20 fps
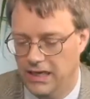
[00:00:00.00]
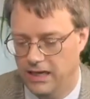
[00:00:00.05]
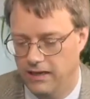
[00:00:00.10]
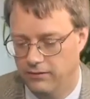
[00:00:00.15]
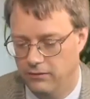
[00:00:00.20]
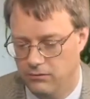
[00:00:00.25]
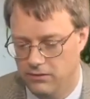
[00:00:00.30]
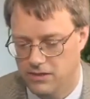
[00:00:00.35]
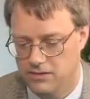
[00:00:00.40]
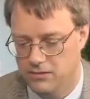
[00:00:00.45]

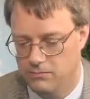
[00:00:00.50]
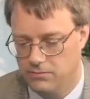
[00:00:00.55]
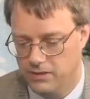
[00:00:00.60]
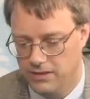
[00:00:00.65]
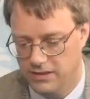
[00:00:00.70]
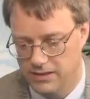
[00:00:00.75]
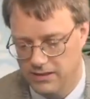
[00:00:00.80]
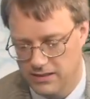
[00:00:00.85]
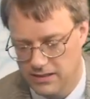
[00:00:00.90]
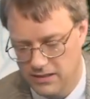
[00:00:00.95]
And the reason
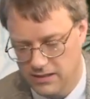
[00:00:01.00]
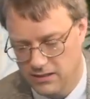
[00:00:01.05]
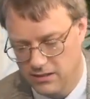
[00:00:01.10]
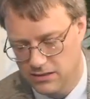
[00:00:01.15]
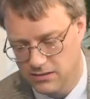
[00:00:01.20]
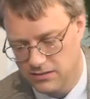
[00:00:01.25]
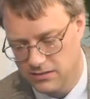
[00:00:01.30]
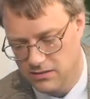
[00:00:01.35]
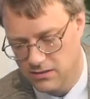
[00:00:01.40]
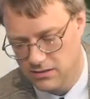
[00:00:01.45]
behind that
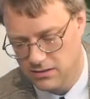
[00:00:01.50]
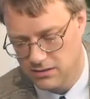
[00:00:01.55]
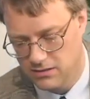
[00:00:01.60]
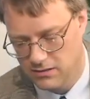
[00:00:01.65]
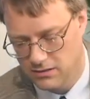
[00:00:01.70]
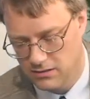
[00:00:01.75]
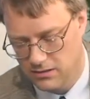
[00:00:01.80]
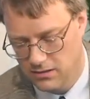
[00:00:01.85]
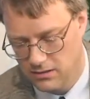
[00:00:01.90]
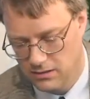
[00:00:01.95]
is that
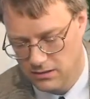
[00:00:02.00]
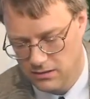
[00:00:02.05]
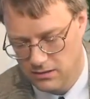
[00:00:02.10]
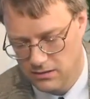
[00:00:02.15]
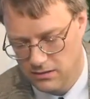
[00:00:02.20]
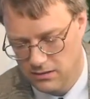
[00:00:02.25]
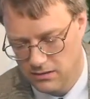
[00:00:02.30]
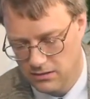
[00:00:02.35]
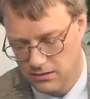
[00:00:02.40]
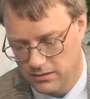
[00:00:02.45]

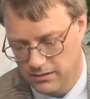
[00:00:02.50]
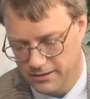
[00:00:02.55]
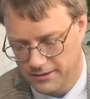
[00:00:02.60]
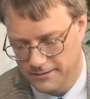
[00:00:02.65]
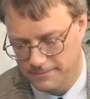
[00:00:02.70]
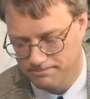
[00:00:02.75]
the